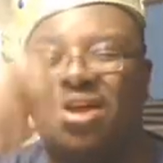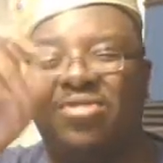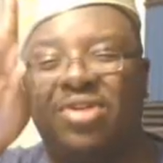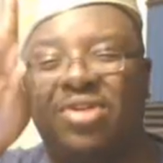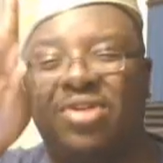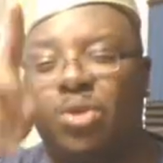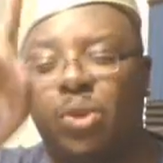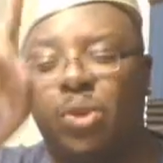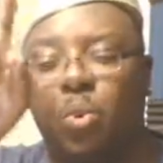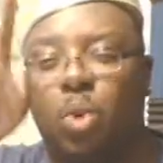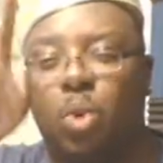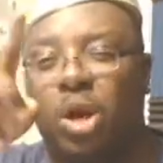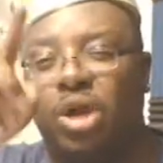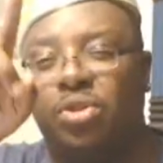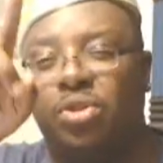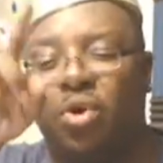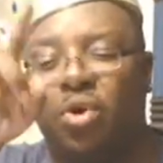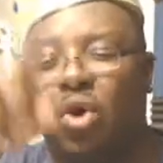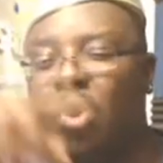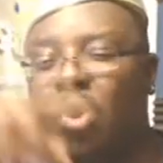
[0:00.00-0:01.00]
And I think it was one
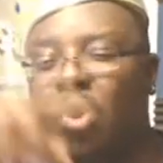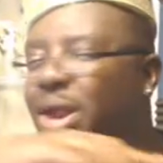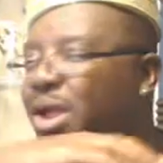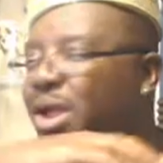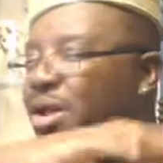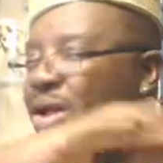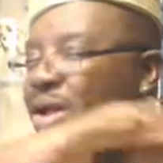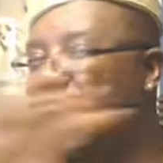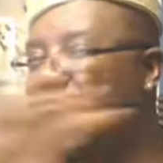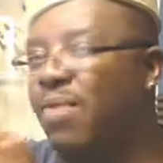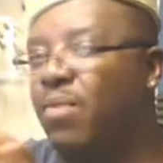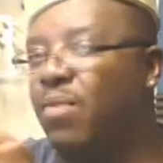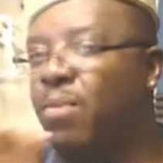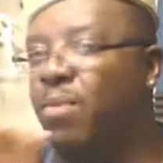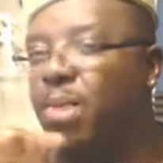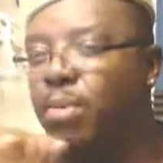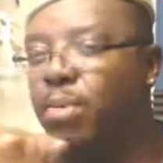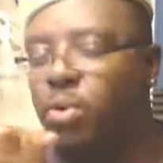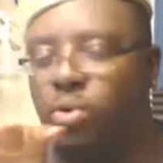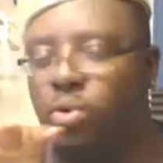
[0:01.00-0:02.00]
other girl, but I could not
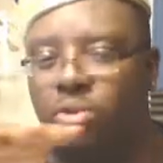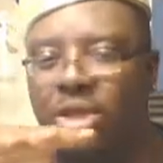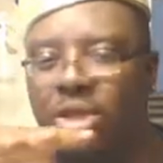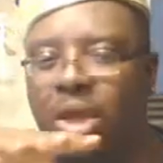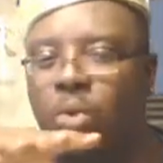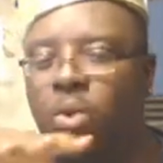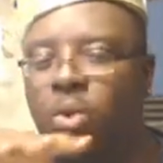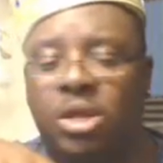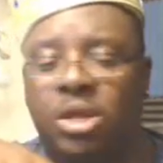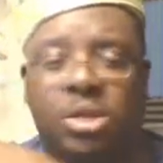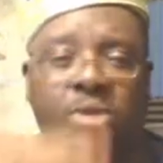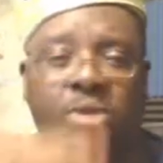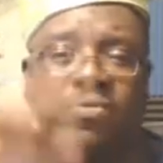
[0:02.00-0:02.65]
remember who that was.